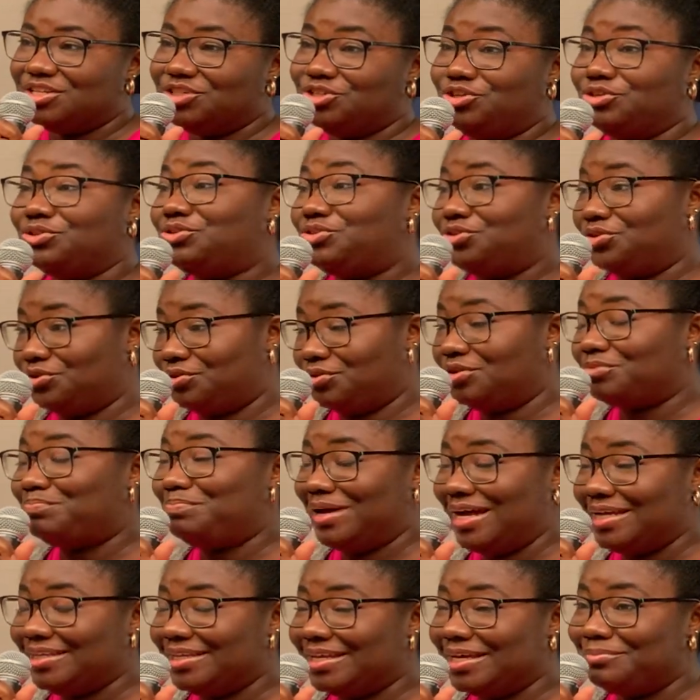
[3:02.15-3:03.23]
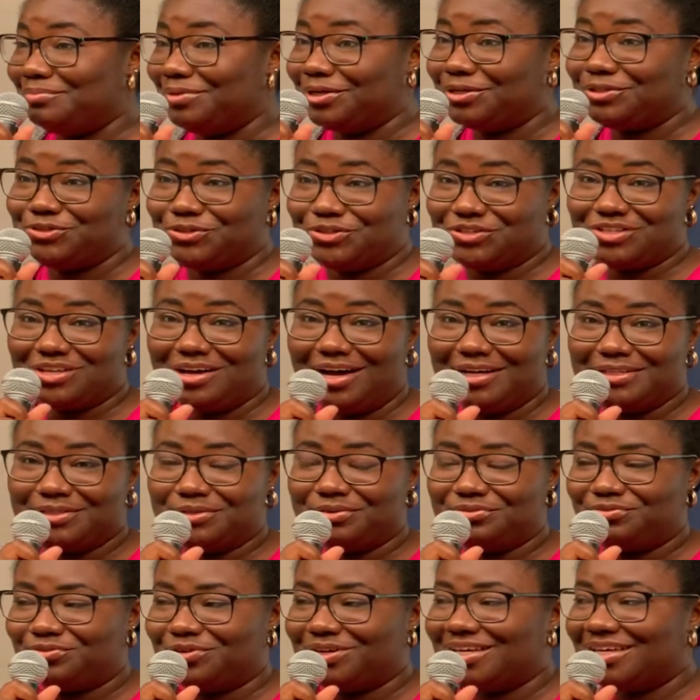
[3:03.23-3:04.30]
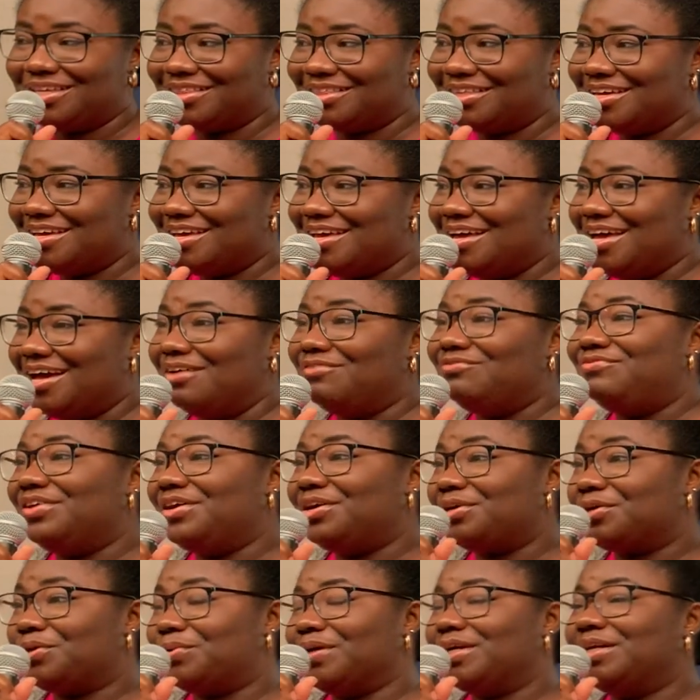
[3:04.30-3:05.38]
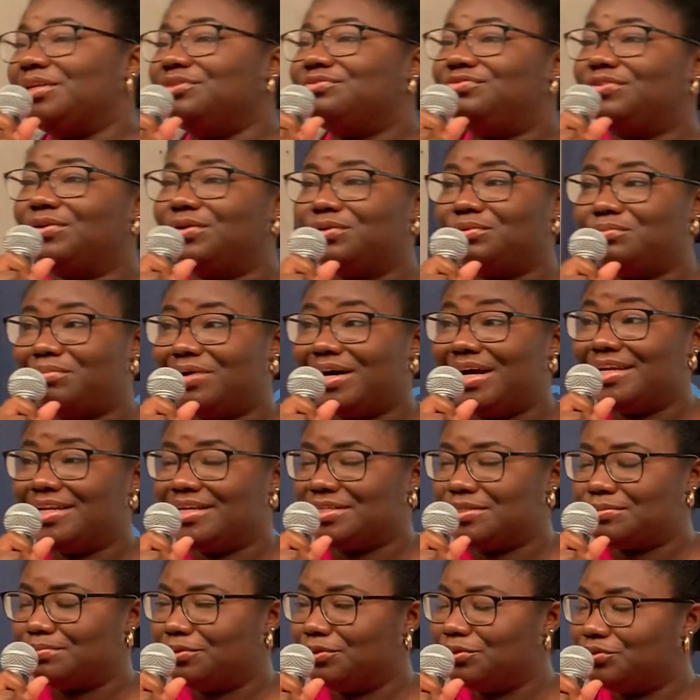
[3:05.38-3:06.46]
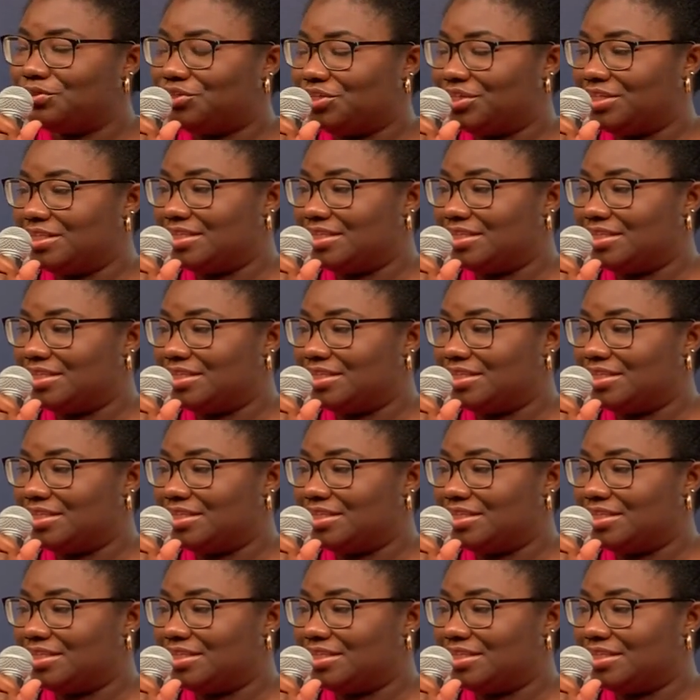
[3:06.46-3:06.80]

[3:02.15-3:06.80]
due to the pandemic to start off with, and very quickly followed by an explosion